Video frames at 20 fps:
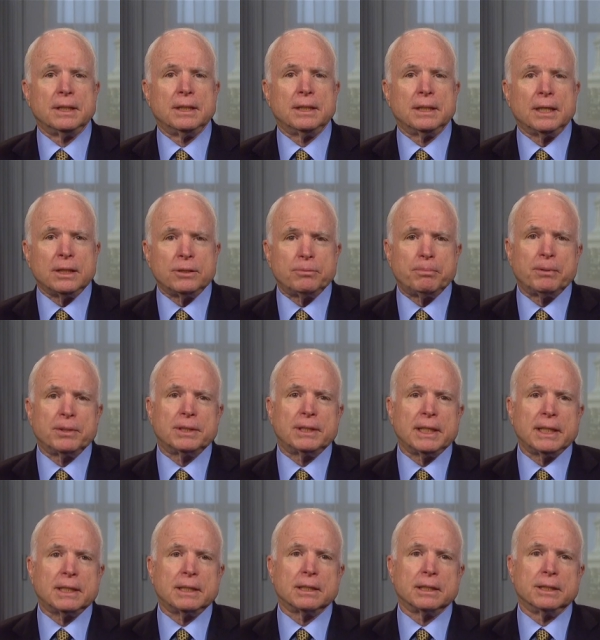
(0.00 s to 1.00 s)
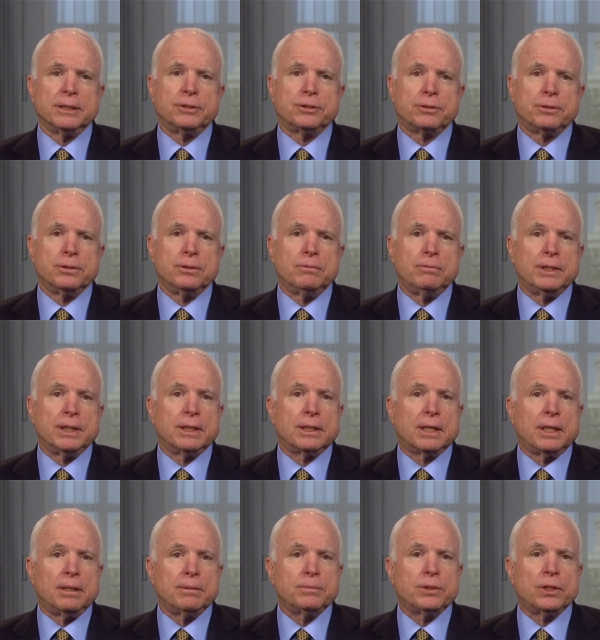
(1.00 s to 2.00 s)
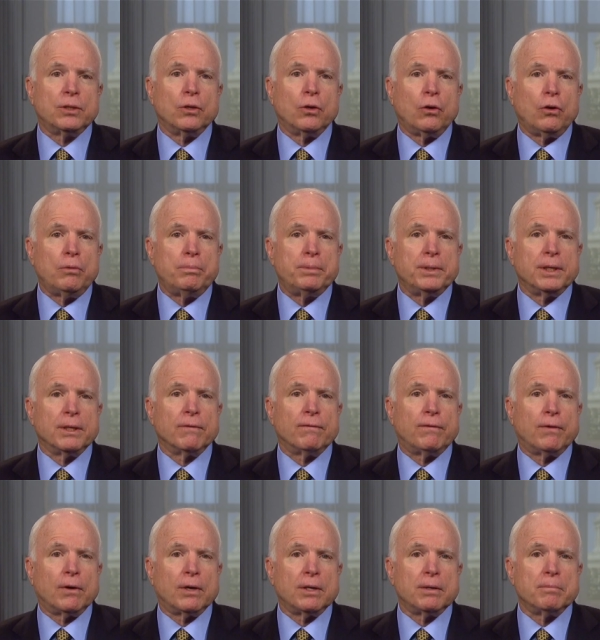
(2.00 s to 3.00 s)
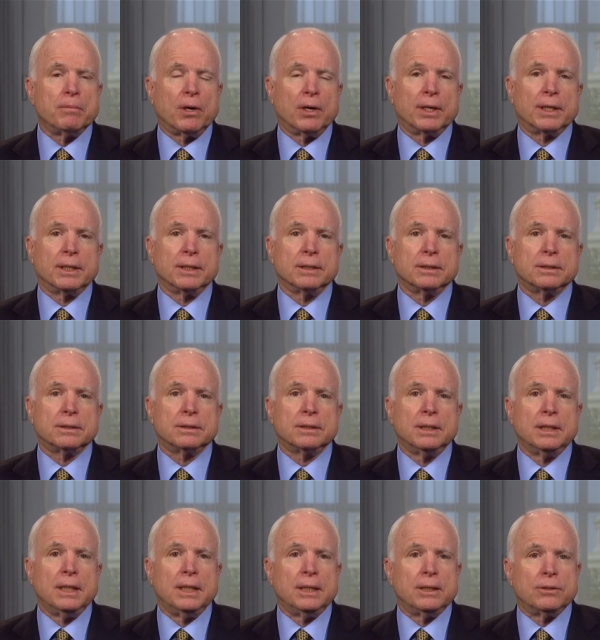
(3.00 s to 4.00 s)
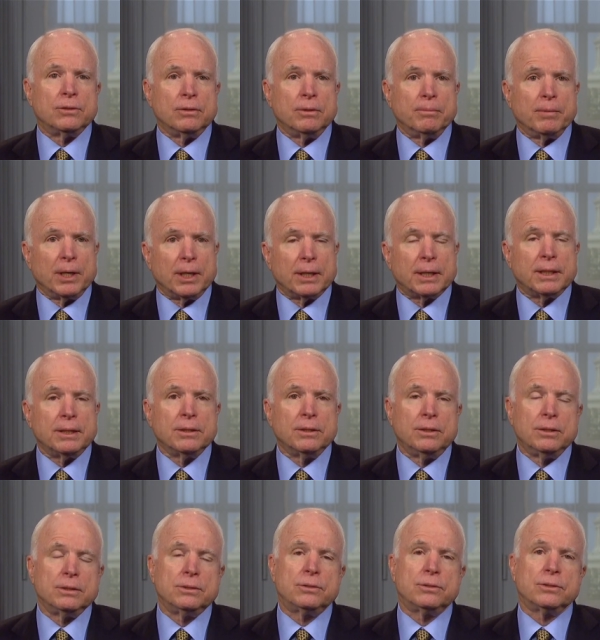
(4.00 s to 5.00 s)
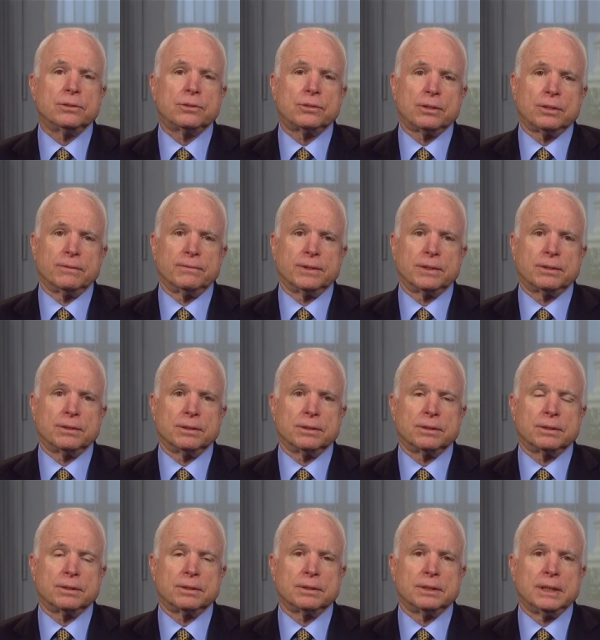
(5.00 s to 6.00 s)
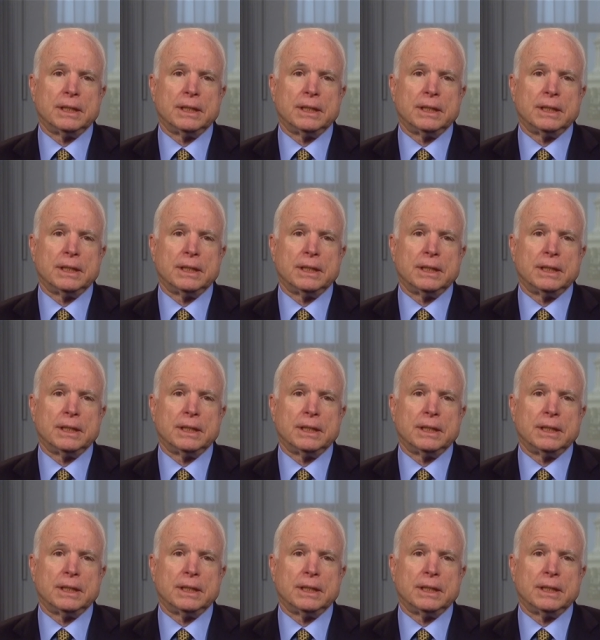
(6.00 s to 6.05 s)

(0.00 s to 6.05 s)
That's particularly true when it comes to opening foreign markets to American goods and services.